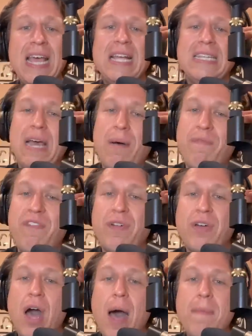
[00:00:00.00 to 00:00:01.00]
to help fill
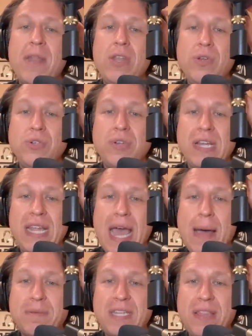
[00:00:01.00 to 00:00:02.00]
common nutrient
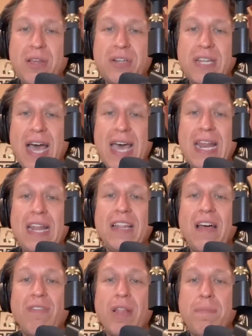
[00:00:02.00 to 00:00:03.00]
gaps in their diet and
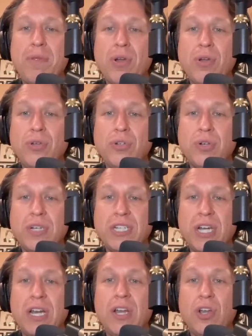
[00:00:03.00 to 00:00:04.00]
level up your
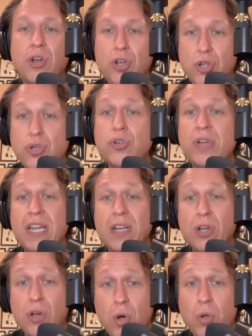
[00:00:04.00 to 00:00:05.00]
nutrition, your
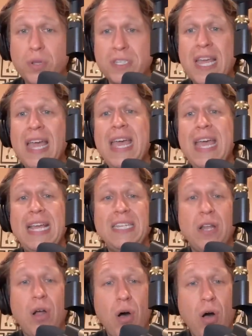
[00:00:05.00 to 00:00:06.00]
nutrient goals. It's
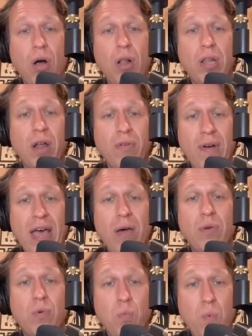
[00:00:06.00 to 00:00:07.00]
an all
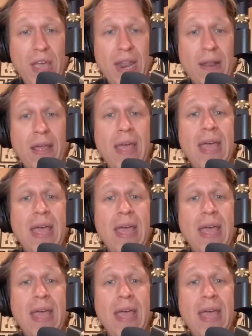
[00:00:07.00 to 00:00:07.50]
around win.